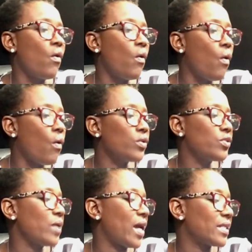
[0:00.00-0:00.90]
or
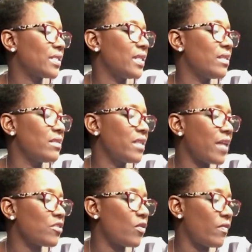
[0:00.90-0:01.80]
to act in
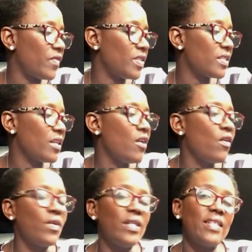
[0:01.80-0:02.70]
that office
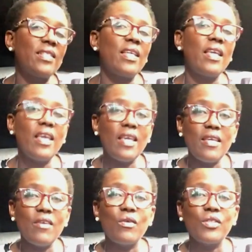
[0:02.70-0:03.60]
unless
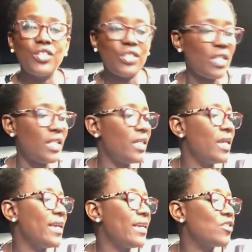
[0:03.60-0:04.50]
he or she
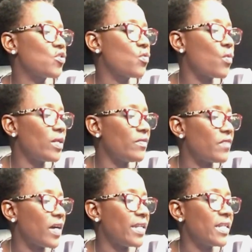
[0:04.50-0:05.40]
is
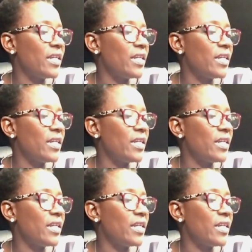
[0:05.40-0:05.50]
qualified